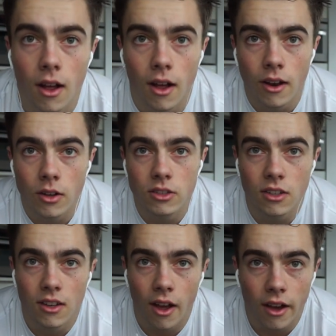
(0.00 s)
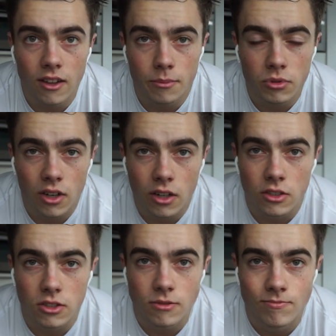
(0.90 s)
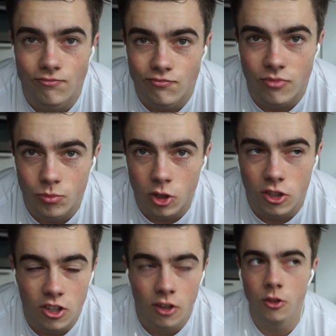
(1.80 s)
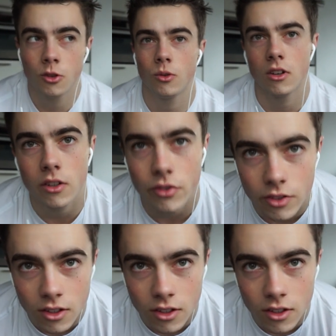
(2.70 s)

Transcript: and I'll see you guys upstairs. I'm gonna tell you if